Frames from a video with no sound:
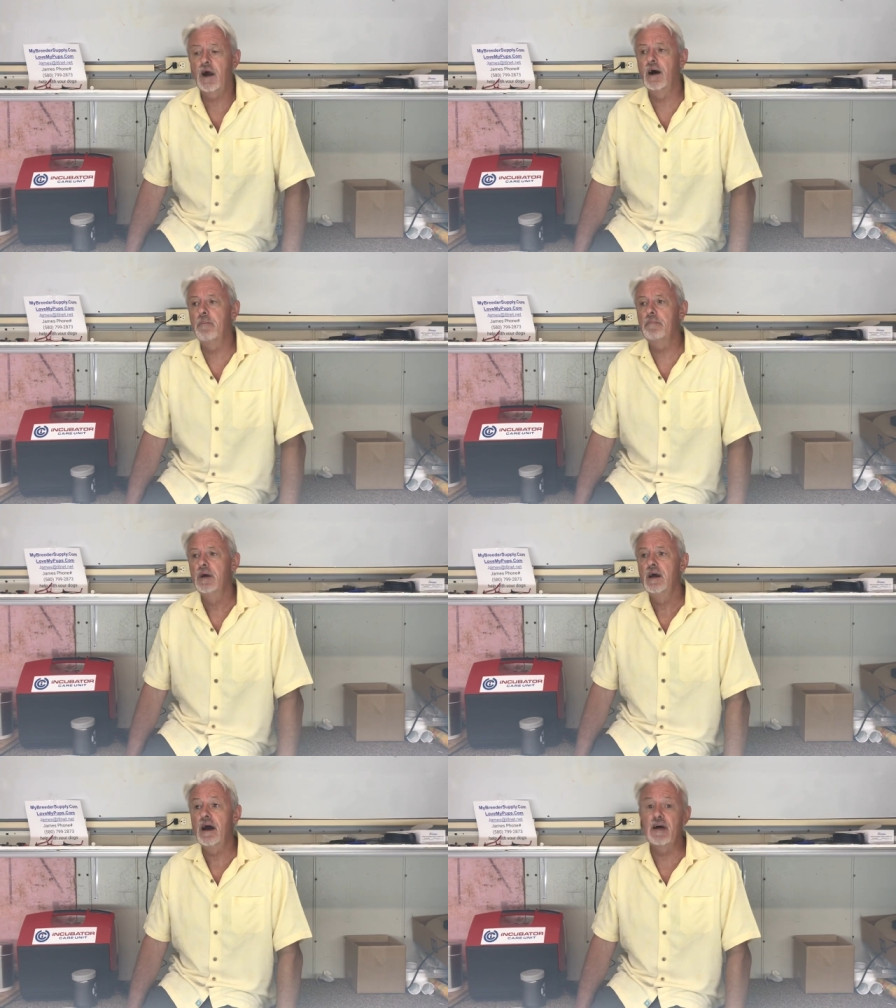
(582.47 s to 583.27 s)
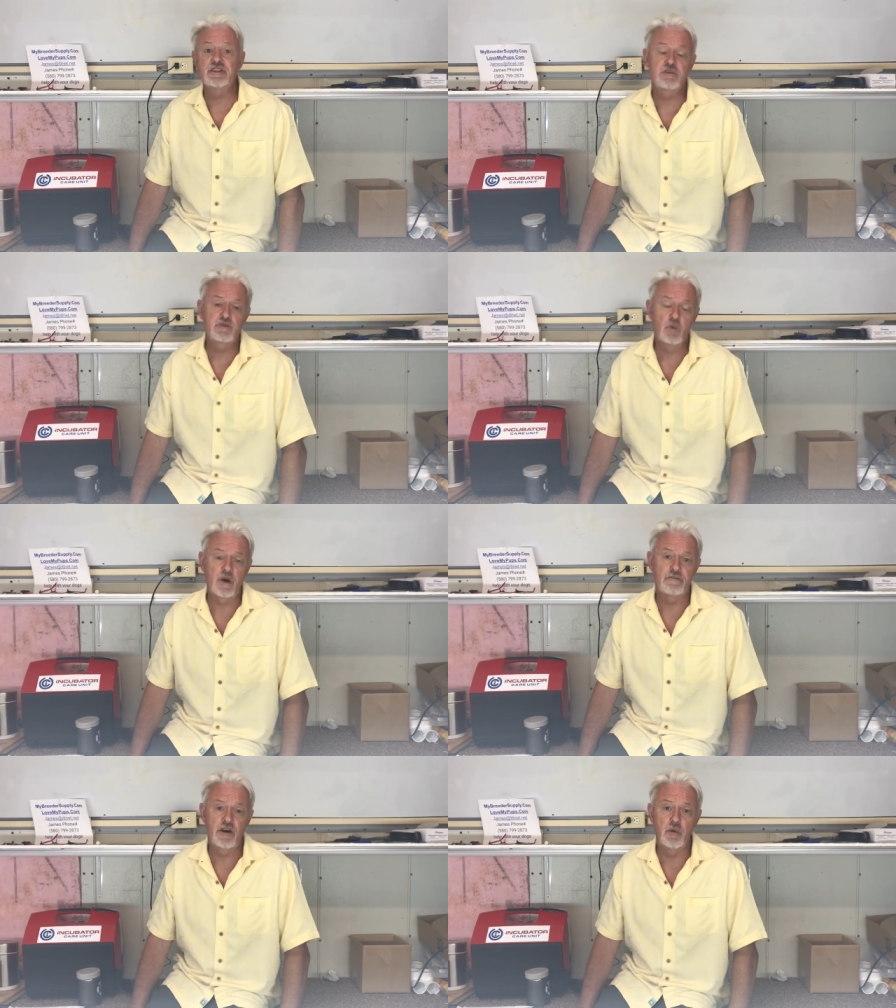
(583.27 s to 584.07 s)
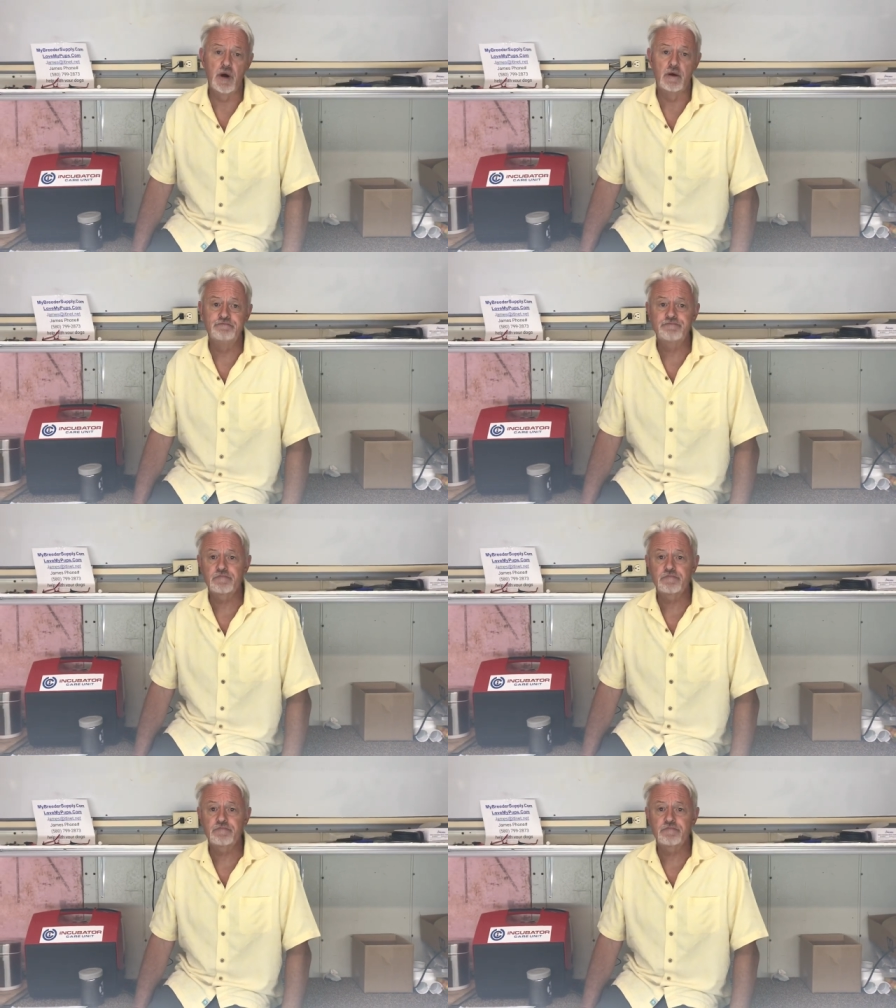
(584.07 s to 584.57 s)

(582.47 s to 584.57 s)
um, and that seems to work very well.